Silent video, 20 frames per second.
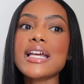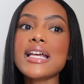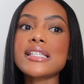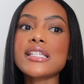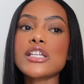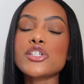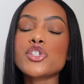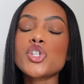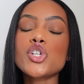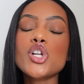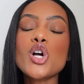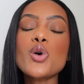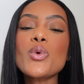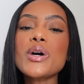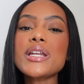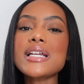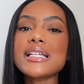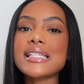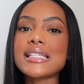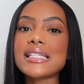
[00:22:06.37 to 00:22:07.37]
is you don't
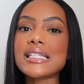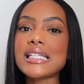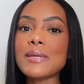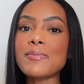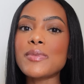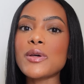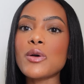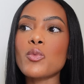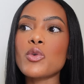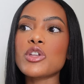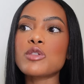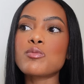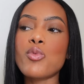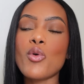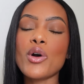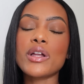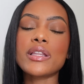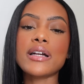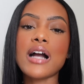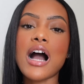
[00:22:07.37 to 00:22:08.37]
want to steep it with
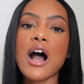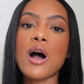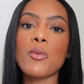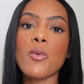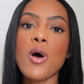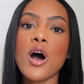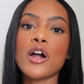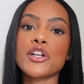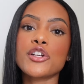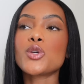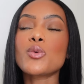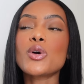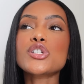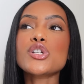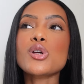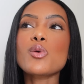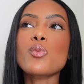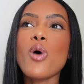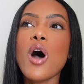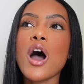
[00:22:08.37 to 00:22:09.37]
boiling hot water. You
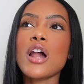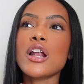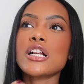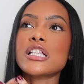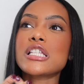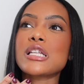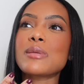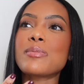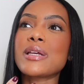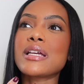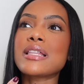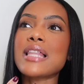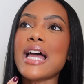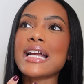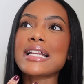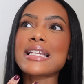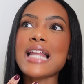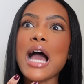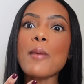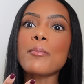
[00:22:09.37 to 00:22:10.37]
want your water to be
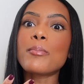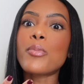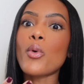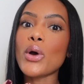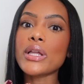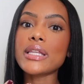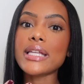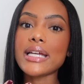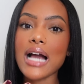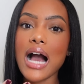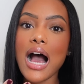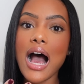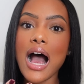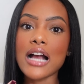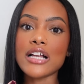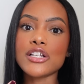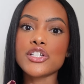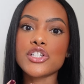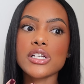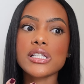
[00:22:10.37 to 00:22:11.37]
like not boiling
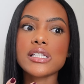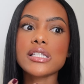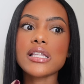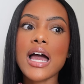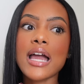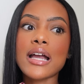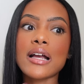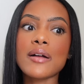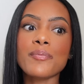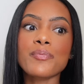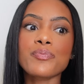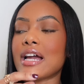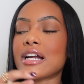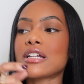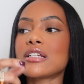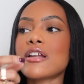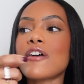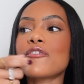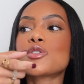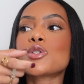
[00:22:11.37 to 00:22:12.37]
hot, just like
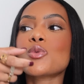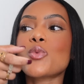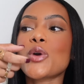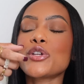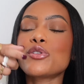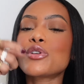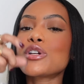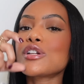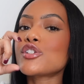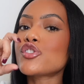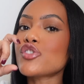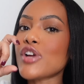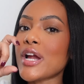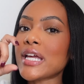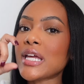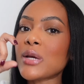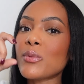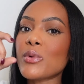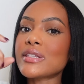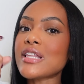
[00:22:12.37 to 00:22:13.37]
enough to where you can
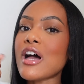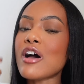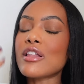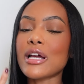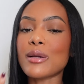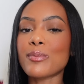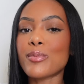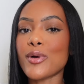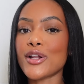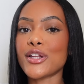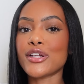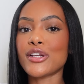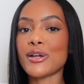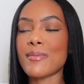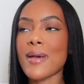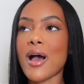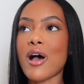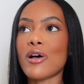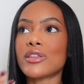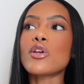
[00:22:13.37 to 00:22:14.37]
drink it without like burning
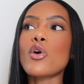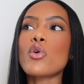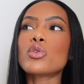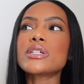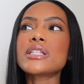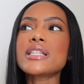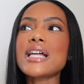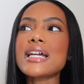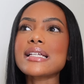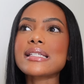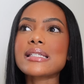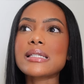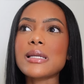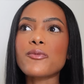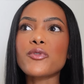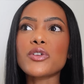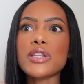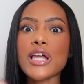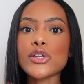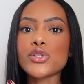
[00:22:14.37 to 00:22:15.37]
your mouth. Only let it
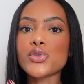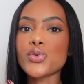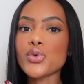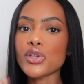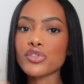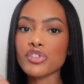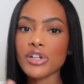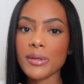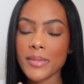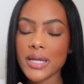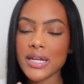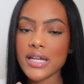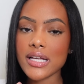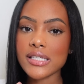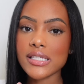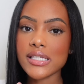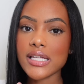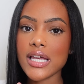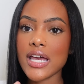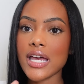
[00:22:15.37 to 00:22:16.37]
steep for like 2 to 3
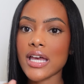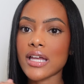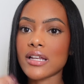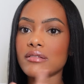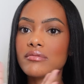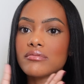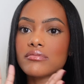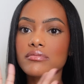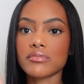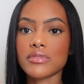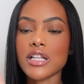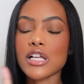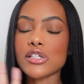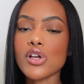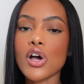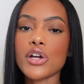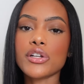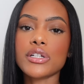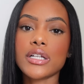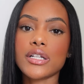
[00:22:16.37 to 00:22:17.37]
minutes, and
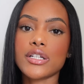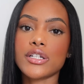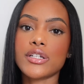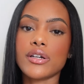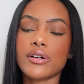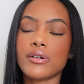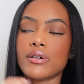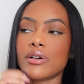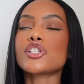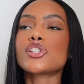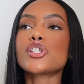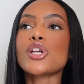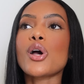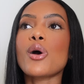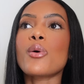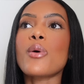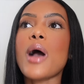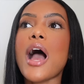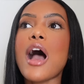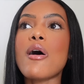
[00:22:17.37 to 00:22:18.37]
that's all you need to do.
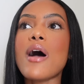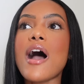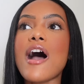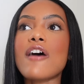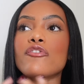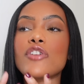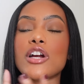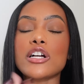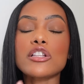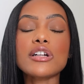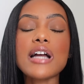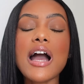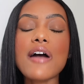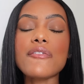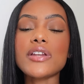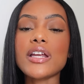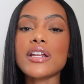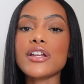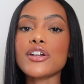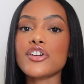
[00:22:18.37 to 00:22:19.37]
So I'll have regular
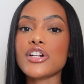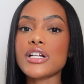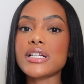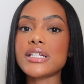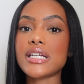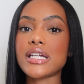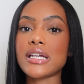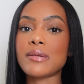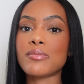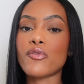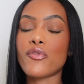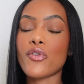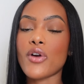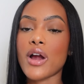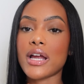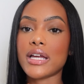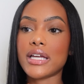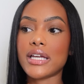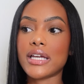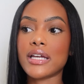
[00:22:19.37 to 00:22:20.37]
caffeinated green tea
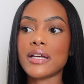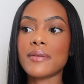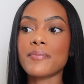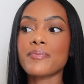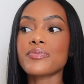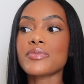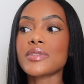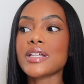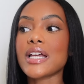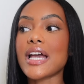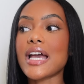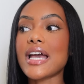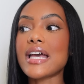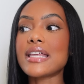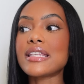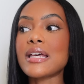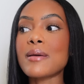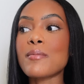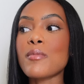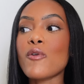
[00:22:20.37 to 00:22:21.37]
before I eat,
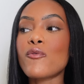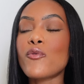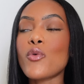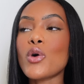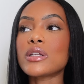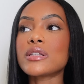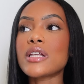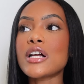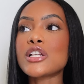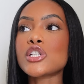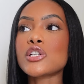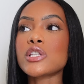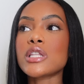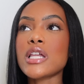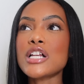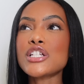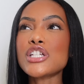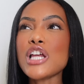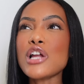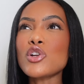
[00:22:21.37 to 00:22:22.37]
and then before lunch
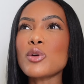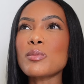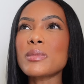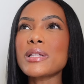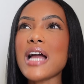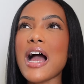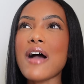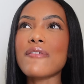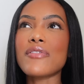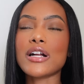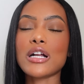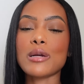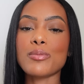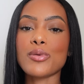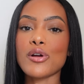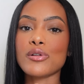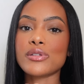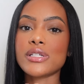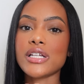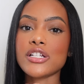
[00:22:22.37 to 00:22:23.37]
I normally have like a
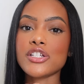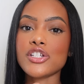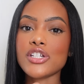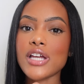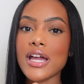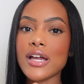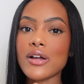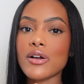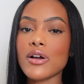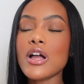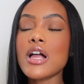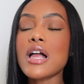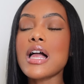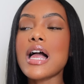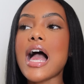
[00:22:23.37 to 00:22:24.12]
protein shake.